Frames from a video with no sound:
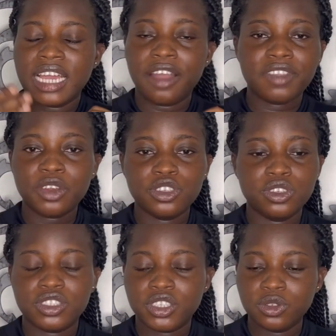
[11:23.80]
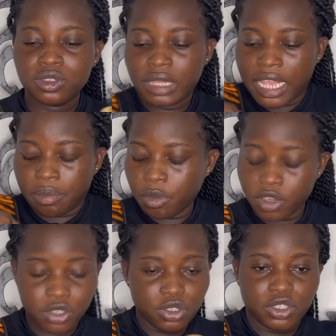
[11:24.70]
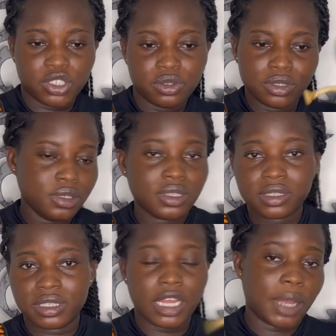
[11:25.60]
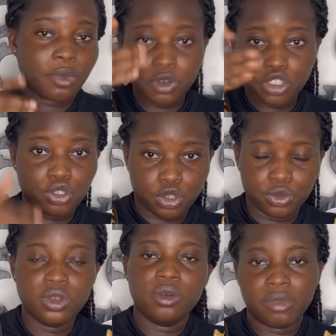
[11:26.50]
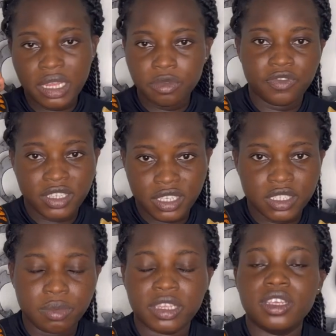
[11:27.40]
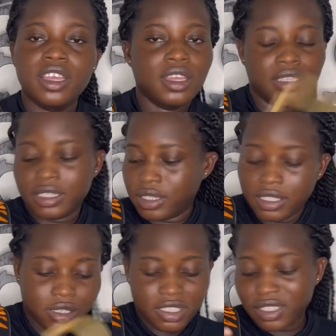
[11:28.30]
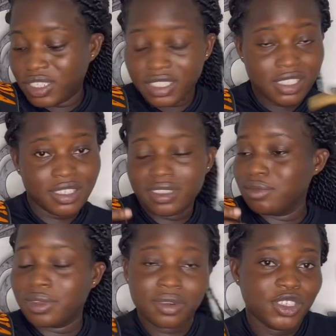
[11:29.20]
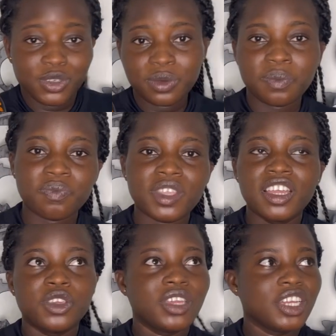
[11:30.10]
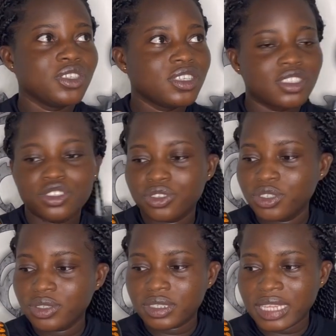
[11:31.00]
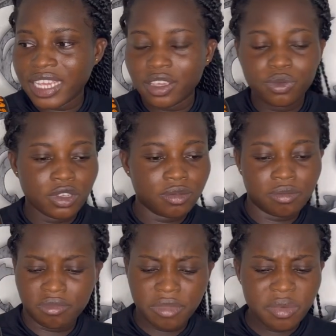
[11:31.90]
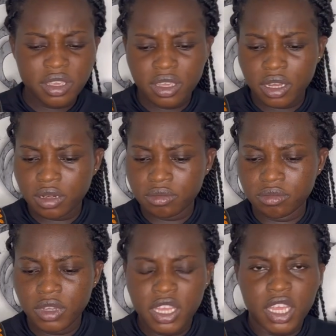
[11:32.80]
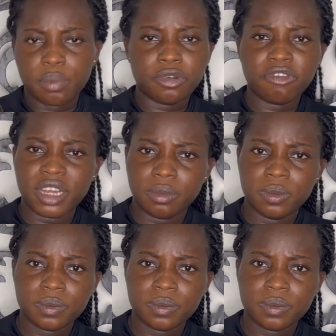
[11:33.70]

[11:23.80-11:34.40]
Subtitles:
after doing your skills, like maybe you're doing your skills, I'm going to show you, but let me first explain. You know, you can just introduce like maybe a proverb.